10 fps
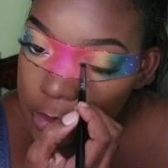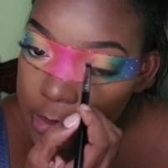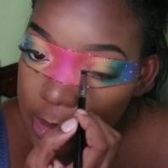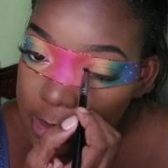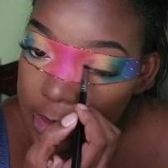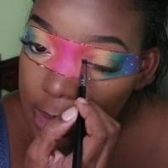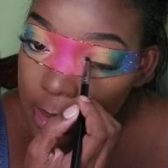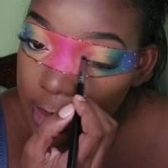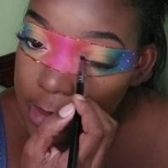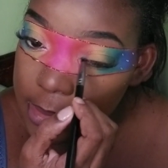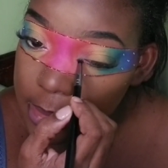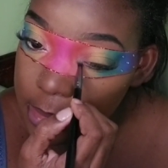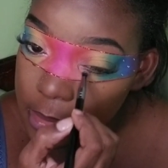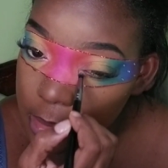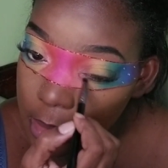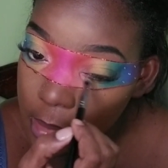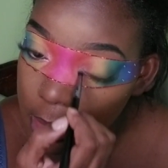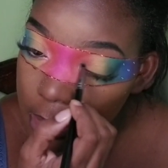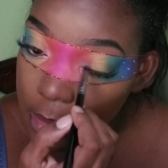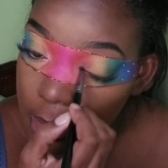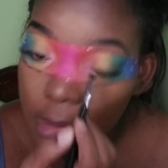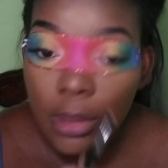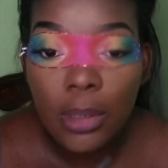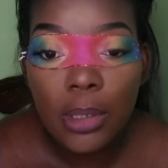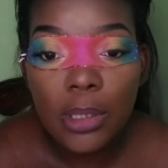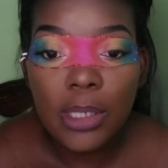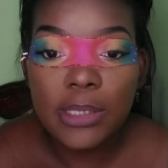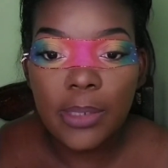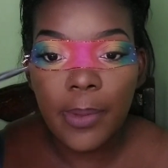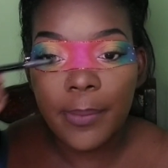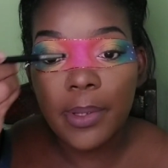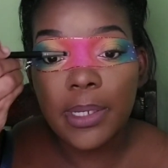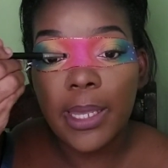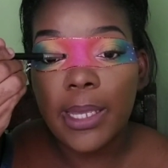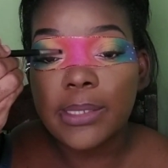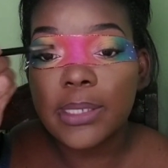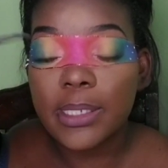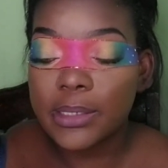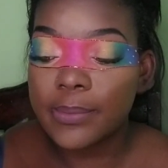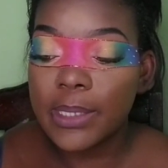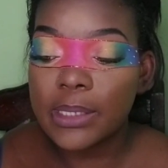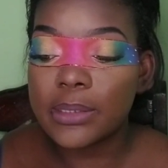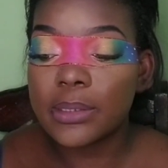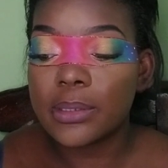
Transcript: just, uh, just you know, just a pop out the eyes a little bit.